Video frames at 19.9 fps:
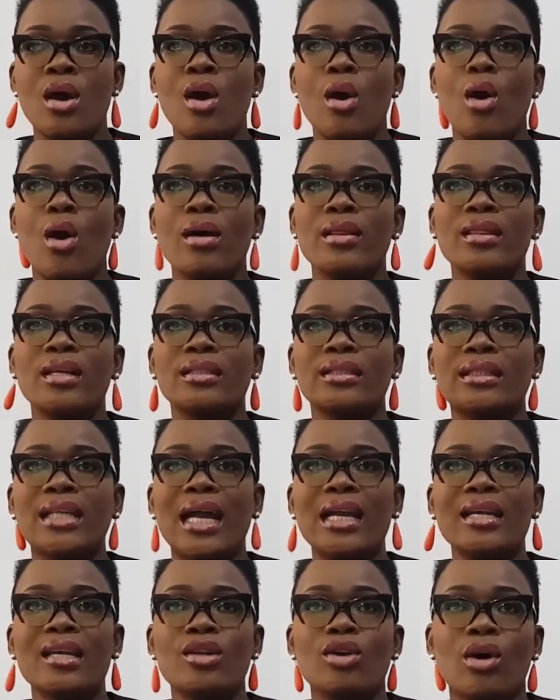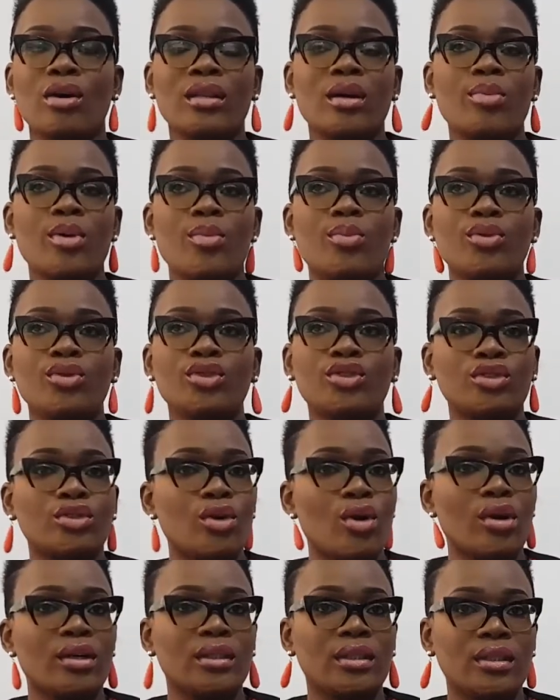Understanding other people's
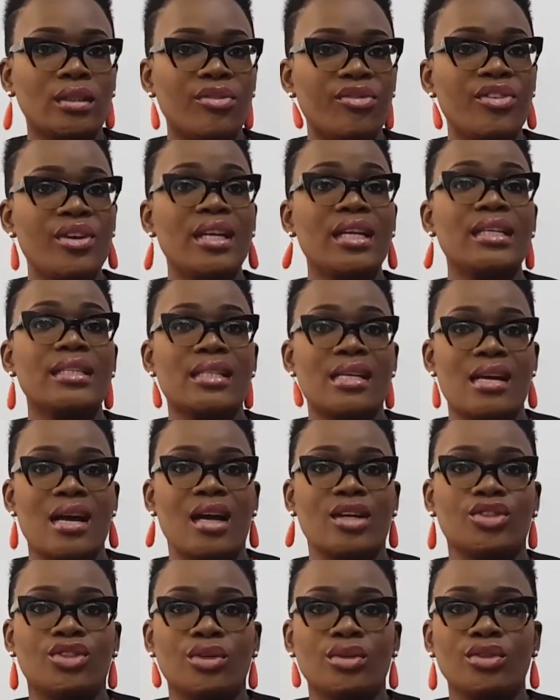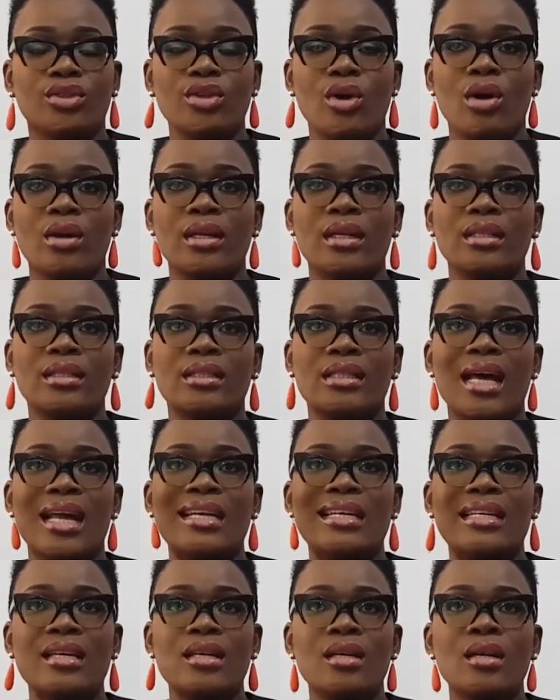thoughts, feelings, and actions.
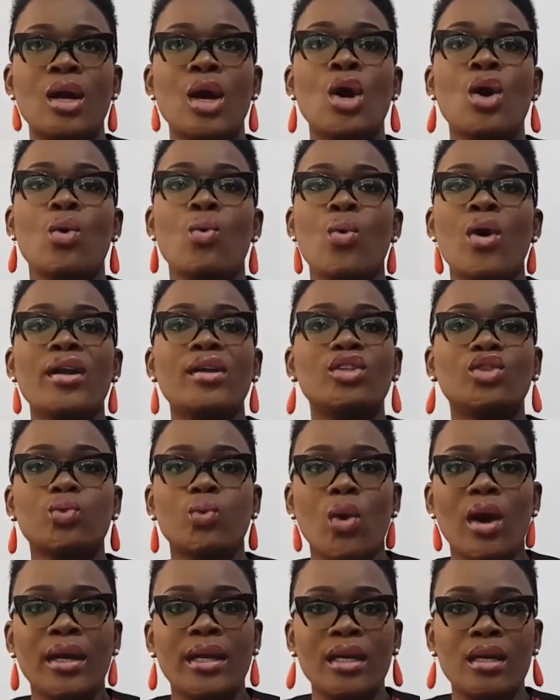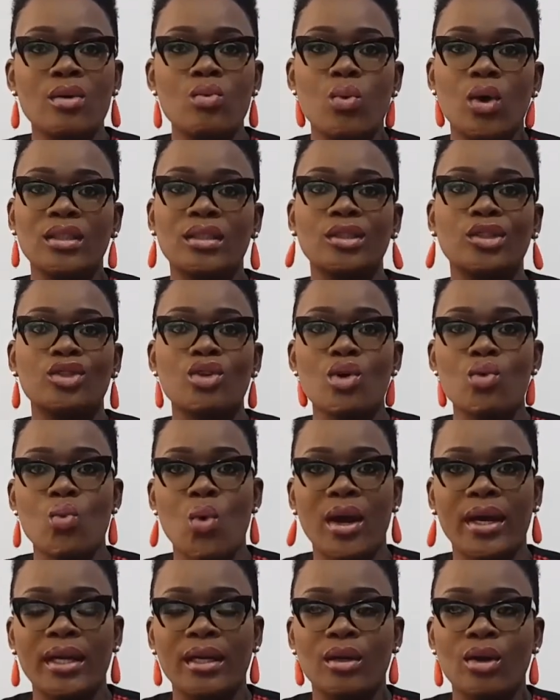Understanding what is working, what is not
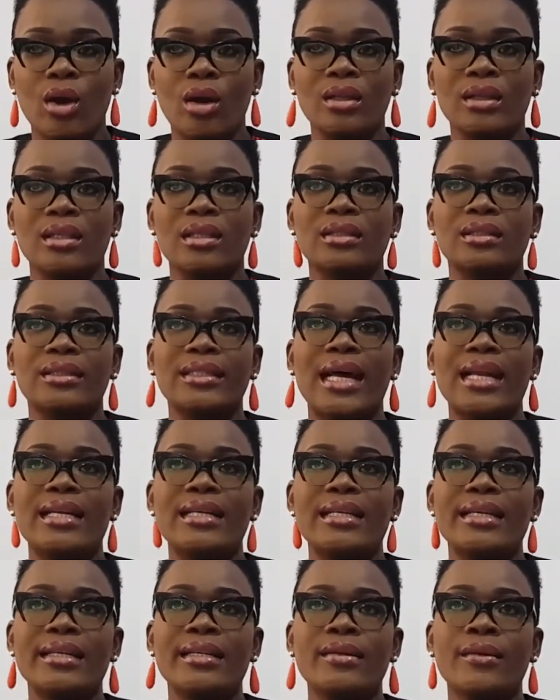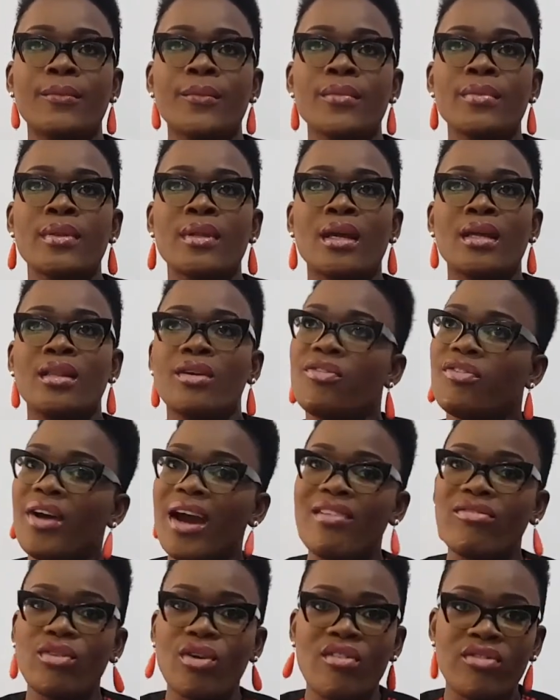working. Understanding the
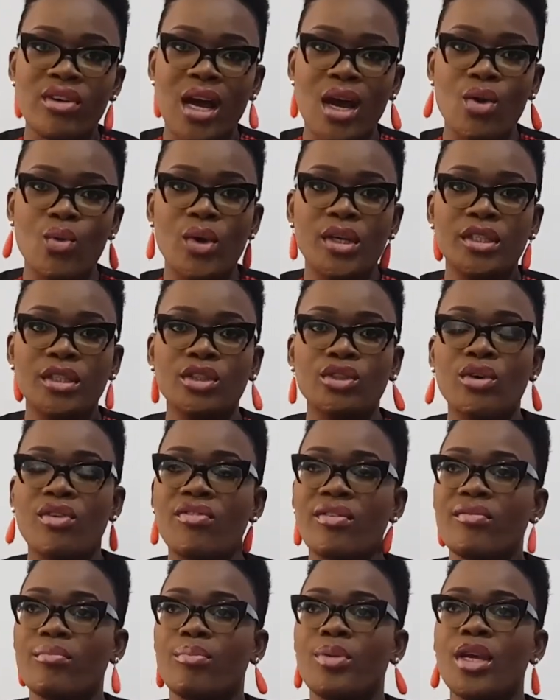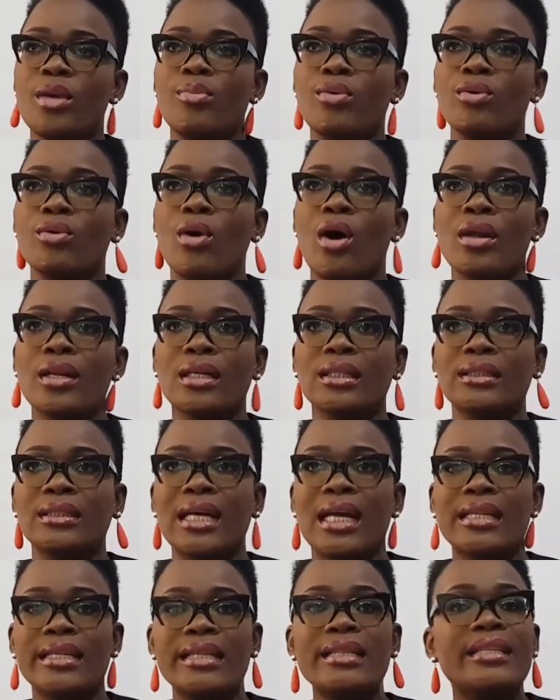5 love languages of people.
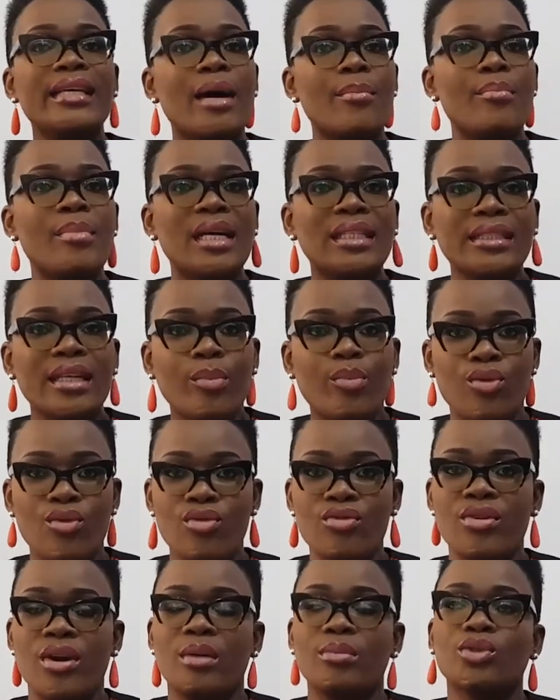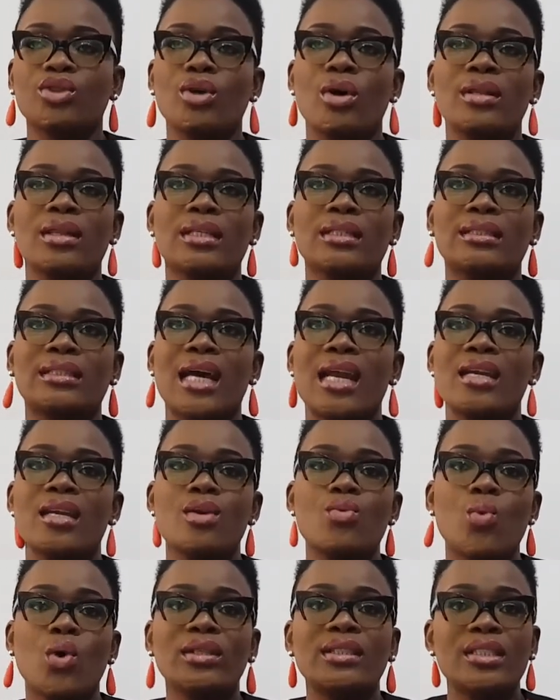Understanding their meta programs.
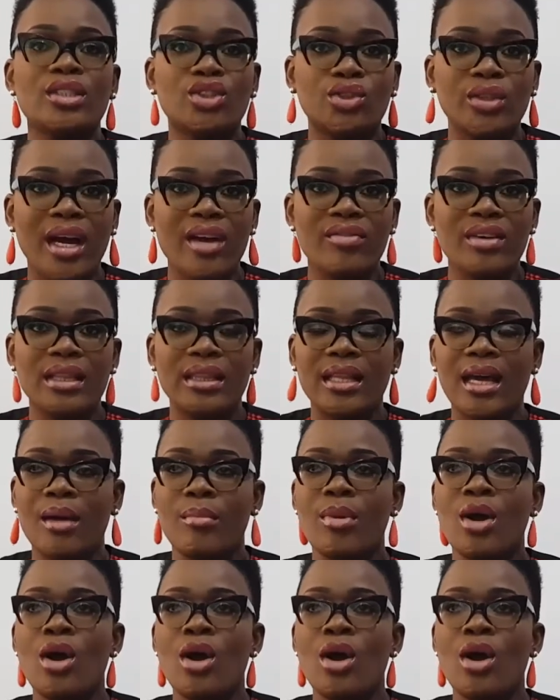Understanding what is driving them.